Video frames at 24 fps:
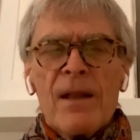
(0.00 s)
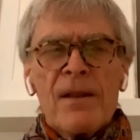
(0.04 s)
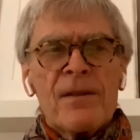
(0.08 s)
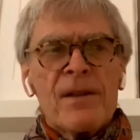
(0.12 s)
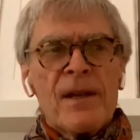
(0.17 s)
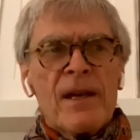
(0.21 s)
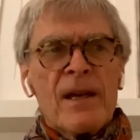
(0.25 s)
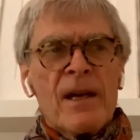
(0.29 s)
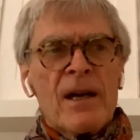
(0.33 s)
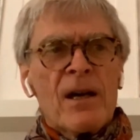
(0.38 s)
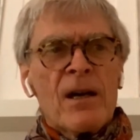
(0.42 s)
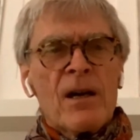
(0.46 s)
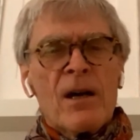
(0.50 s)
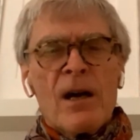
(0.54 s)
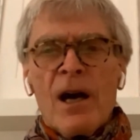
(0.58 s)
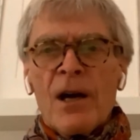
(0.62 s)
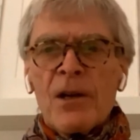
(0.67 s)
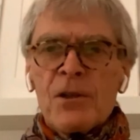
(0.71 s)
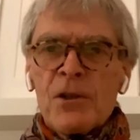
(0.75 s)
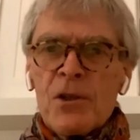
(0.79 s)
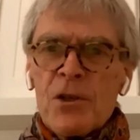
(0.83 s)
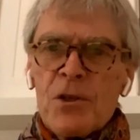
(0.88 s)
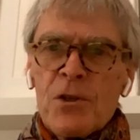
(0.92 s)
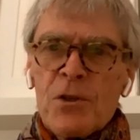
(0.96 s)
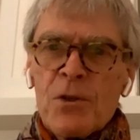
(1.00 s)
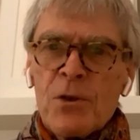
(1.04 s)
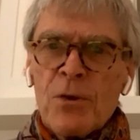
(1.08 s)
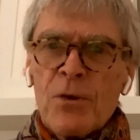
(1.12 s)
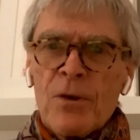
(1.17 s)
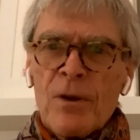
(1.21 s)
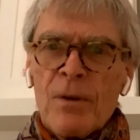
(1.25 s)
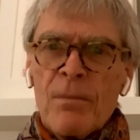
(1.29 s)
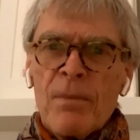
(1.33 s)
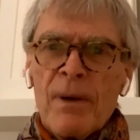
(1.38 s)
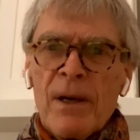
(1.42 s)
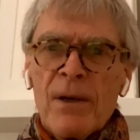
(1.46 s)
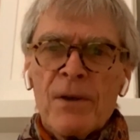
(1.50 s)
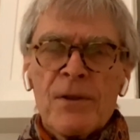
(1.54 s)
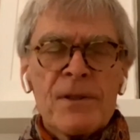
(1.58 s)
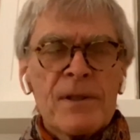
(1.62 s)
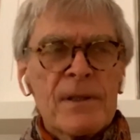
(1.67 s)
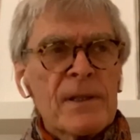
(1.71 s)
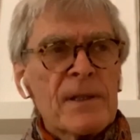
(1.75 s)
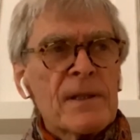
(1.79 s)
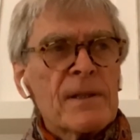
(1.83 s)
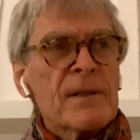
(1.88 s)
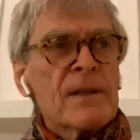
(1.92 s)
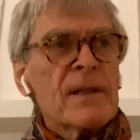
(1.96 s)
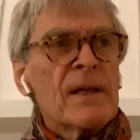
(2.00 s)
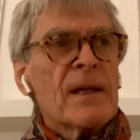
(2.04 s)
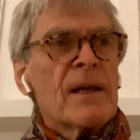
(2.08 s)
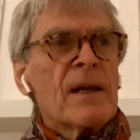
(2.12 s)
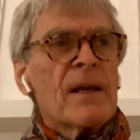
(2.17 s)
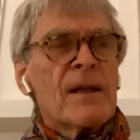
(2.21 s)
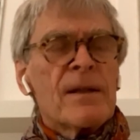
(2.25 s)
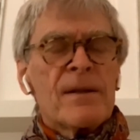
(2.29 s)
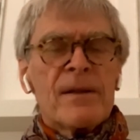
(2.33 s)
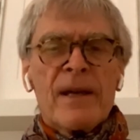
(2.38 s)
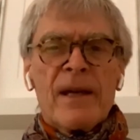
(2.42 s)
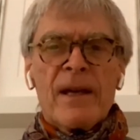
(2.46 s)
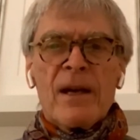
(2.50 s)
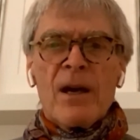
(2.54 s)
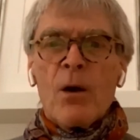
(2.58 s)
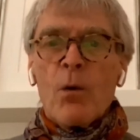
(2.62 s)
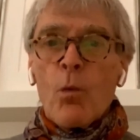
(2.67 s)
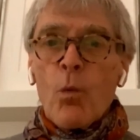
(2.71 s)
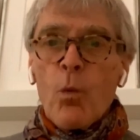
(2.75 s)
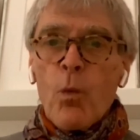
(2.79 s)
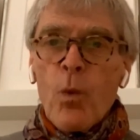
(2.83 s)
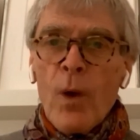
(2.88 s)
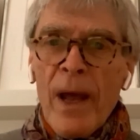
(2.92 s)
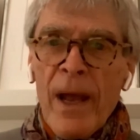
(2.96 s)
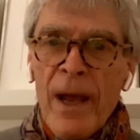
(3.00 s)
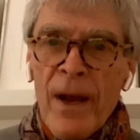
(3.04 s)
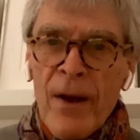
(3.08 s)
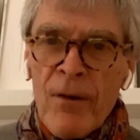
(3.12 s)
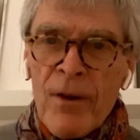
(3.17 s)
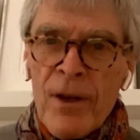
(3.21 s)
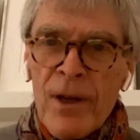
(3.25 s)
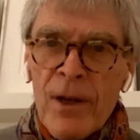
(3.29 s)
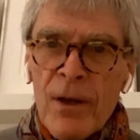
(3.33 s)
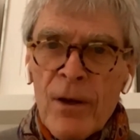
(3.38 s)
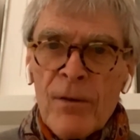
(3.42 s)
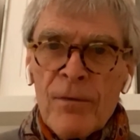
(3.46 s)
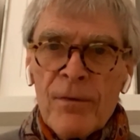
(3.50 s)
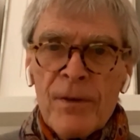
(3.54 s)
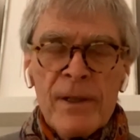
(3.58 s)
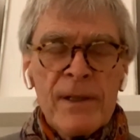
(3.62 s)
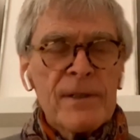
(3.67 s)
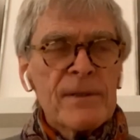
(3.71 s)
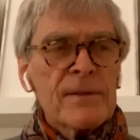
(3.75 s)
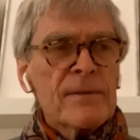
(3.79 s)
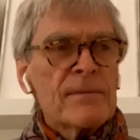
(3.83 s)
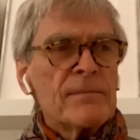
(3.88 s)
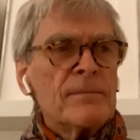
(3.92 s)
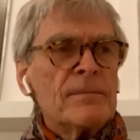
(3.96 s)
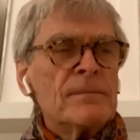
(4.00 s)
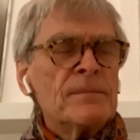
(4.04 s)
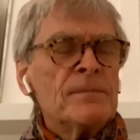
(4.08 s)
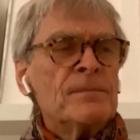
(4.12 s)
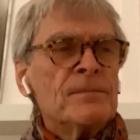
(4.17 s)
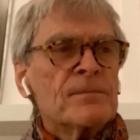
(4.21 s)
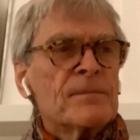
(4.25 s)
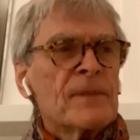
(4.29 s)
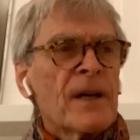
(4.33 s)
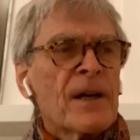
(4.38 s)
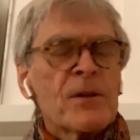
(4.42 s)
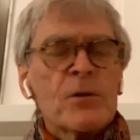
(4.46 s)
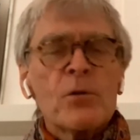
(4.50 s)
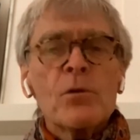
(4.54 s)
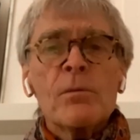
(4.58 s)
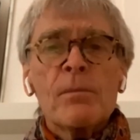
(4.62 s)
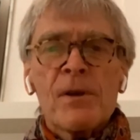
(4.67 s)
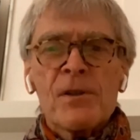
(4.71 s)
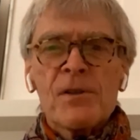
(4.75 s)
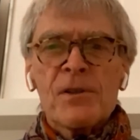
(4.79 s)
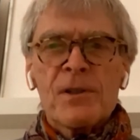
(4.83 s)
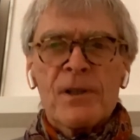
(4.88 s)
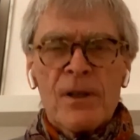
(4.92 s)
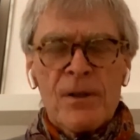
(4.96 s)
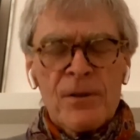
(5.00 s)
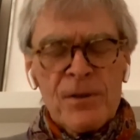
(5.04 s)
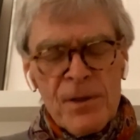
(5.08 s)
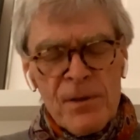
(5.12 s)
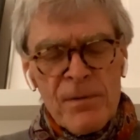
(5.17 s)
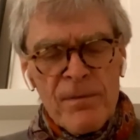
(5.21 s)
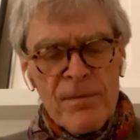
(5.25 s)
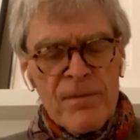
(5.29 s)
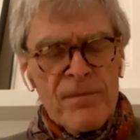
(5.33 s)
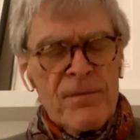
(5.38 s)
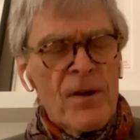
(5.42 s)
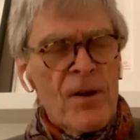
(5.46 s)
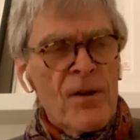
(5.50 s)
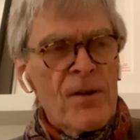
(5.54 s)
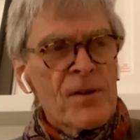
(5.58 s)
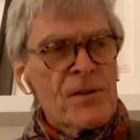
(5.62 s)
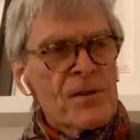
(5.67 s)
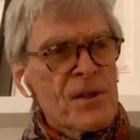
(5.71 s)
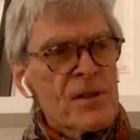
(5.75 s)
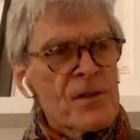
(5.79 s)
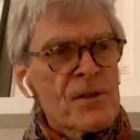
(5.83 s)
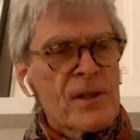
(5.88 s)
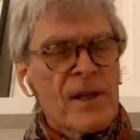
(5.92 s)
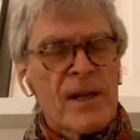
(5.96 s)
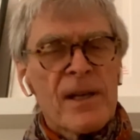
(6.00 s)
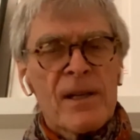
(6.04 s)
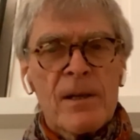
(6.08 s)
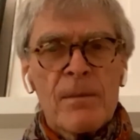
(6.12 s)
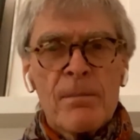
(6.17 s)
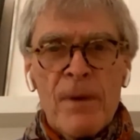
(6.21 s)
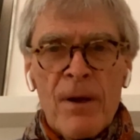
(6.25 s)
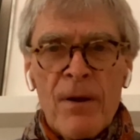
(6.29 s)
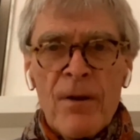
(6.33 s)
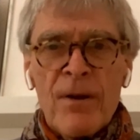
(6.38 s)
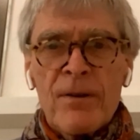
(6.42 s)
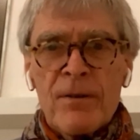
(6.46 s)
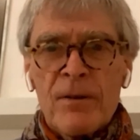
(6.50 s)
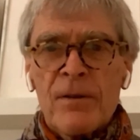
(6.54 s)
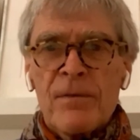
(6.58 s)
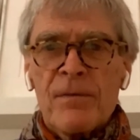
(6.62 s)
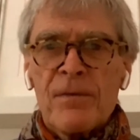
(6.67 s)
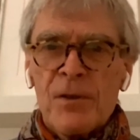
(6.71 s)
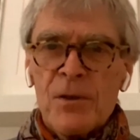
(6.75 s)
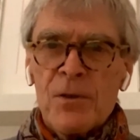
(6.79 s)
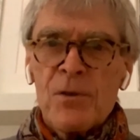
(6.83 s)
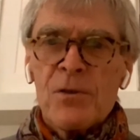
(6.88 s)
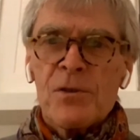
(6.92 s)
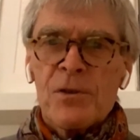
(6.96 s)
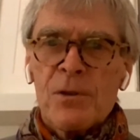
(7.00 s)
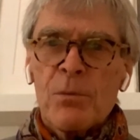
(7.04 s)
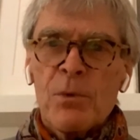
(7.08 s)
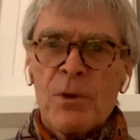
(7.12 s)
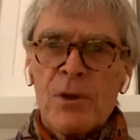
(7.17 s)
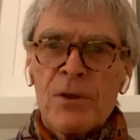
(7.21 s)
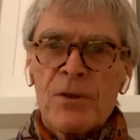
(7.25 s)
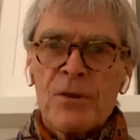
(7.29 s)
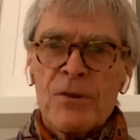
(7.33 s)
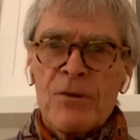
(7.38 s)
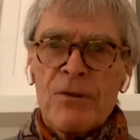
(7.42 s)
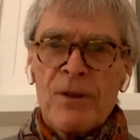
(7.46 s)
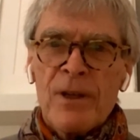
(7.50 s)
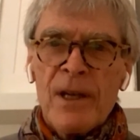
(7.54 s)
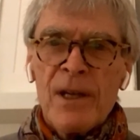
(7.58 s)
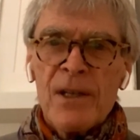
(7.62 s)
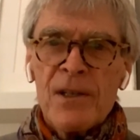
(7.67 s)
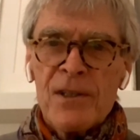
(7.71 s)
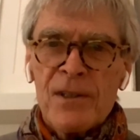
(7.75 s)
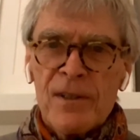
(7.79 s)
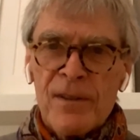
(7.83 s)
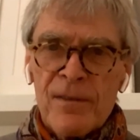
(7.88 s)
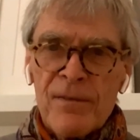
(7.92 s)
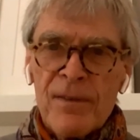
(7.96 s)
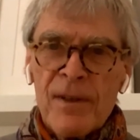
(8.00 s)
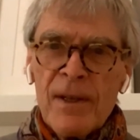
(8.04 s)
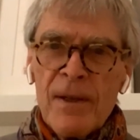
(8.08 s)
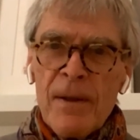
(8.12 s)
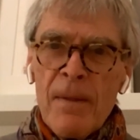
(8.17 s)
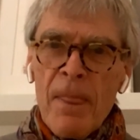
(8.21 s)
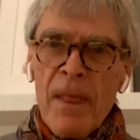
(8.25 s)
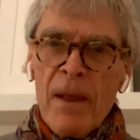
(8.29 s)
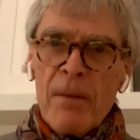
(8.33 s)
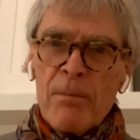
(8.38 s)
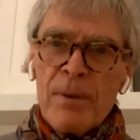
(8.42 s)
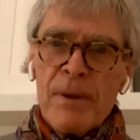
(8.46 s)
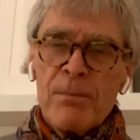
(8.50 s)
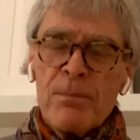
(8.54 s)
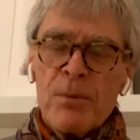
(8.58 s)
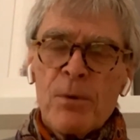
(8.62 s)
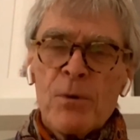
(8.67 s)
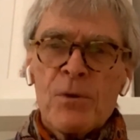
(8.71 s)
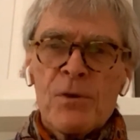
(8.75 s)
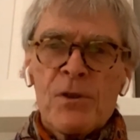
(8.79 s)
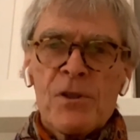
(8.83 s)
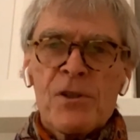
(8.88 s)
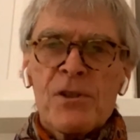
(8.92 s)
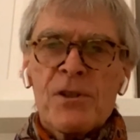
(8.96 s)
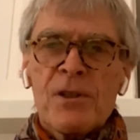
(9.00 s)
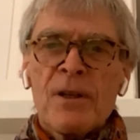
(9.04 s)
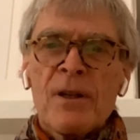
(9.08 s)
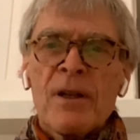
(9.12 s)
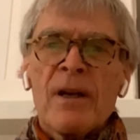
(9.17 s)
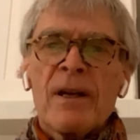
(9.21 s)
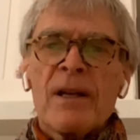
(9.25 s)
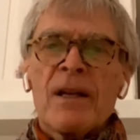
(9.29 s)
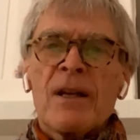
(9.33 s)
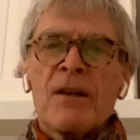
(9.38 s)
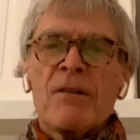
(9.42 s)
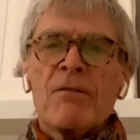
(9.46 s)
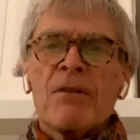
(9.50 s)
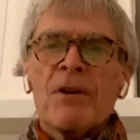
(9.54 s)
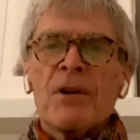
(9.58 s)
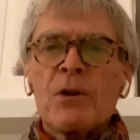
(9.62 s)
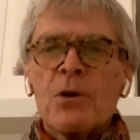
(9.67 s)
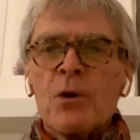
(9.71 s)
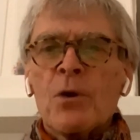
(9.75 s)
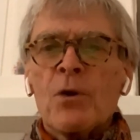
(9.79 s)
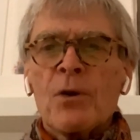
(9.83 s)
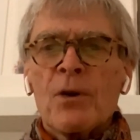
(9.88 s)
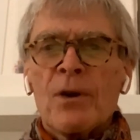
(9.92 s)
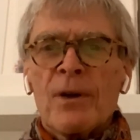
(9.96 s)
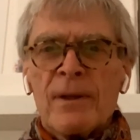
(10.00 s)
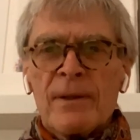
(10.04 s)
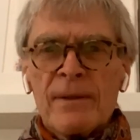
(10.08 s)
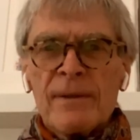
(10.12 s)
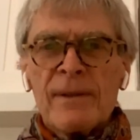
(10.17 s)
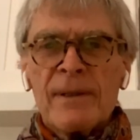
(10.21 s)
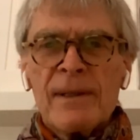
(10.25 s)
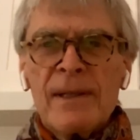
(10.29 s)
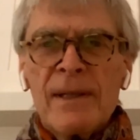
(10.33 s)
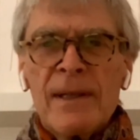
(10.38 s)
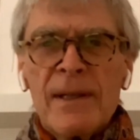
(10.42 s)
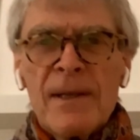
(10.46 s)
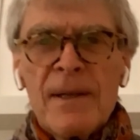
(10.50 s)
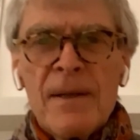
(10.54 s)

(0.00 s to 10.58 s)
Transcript: They are unsure about it. They are wary of it. I'd almost go as far as to say in America, if you use the word creative, people slightly recoil.